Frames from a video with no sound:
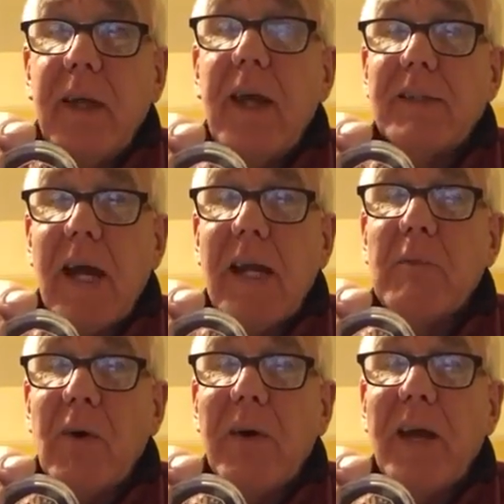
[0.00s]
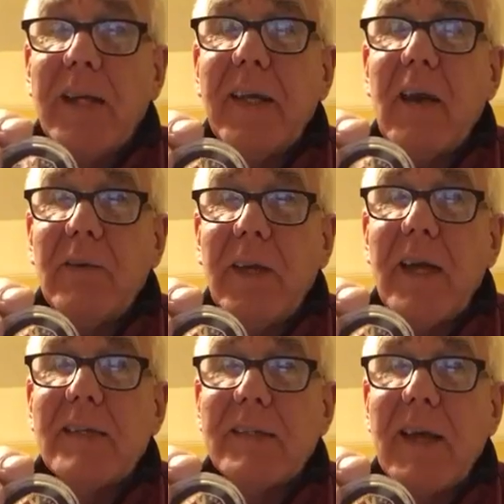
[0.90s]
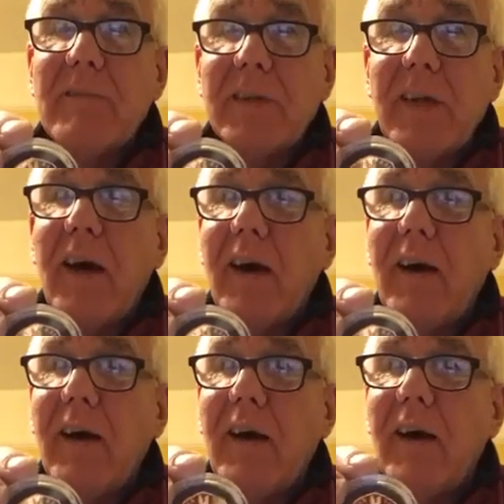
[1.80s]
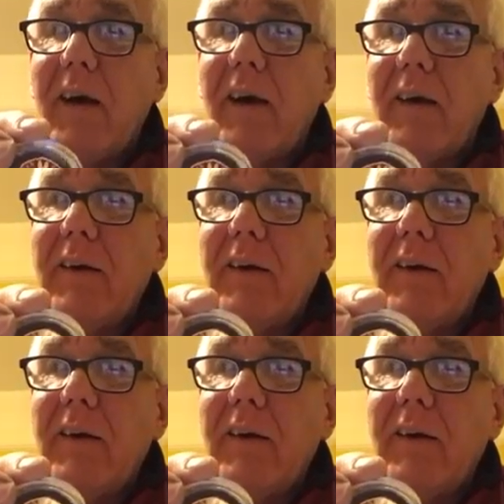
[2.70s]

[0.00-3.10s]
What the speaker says: Yeah, exactly, Warren. Andy only has 7. Ha, ha, ha.